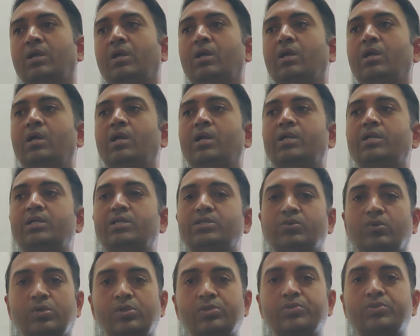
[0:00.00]
It is
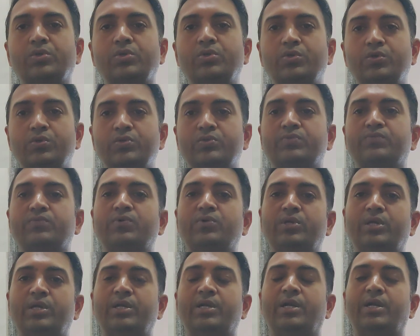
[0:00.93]
also useful in
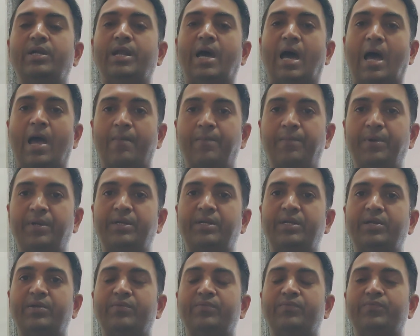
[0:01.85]
a
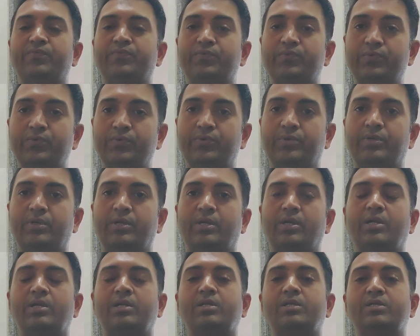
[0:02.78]
diabetic food.
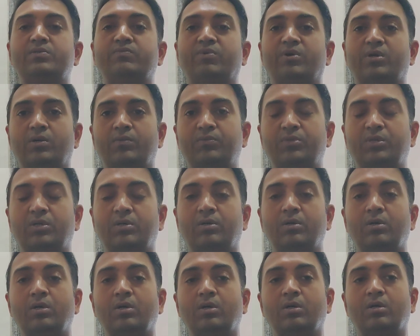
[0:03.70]
It is one of the
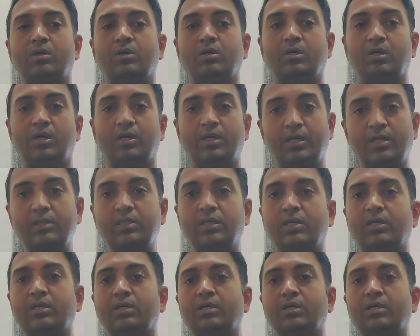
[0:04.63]
another